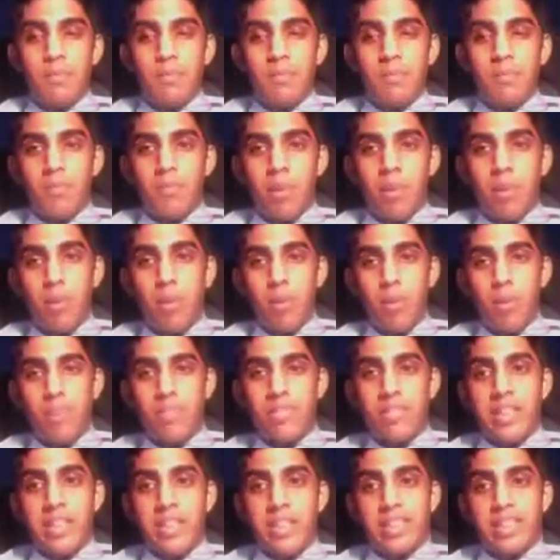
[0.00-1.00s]
important
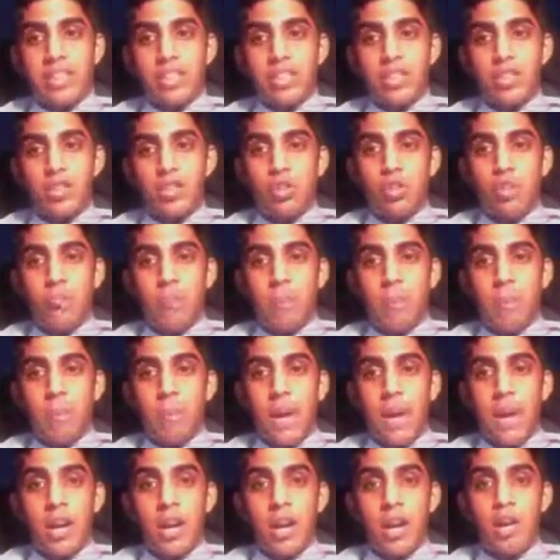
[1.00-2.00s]
things is to
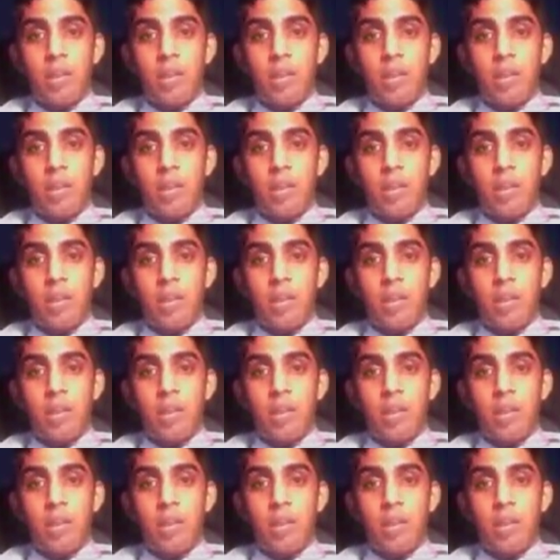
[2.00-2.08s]
prepare